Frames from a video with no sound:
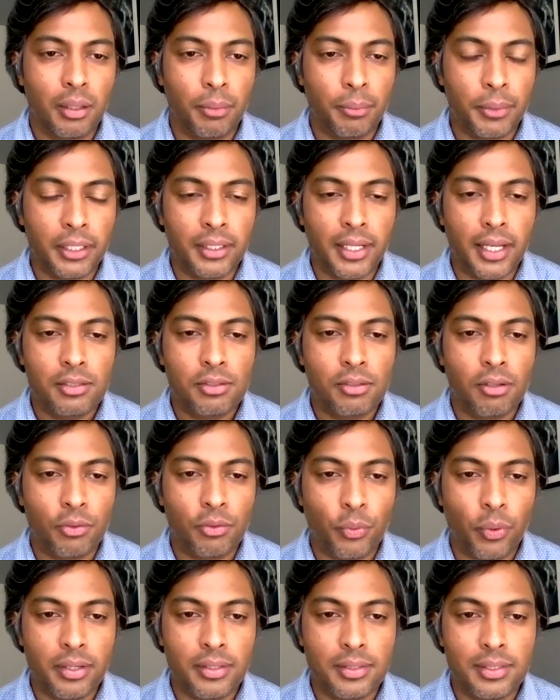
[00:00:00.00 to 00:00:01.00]
I mean, that's got
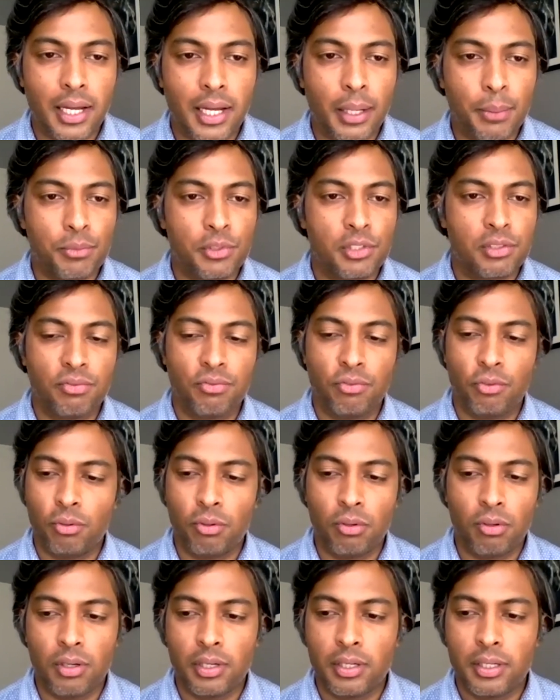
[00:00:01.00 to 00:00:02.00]
runtimes
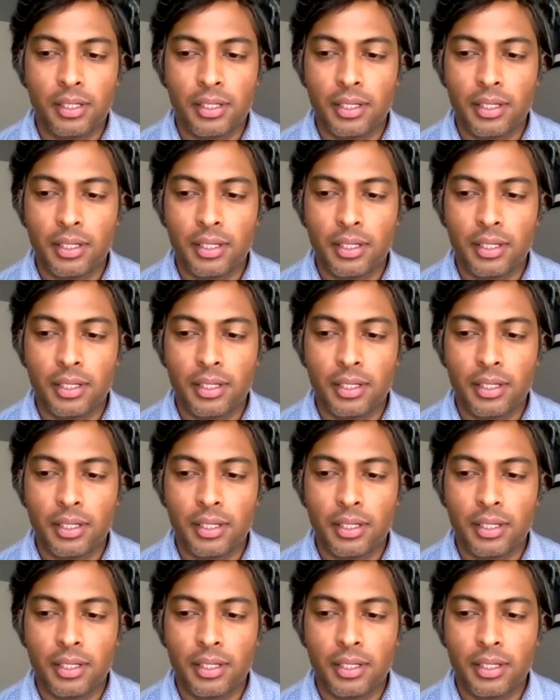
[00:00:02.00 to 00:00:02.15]
for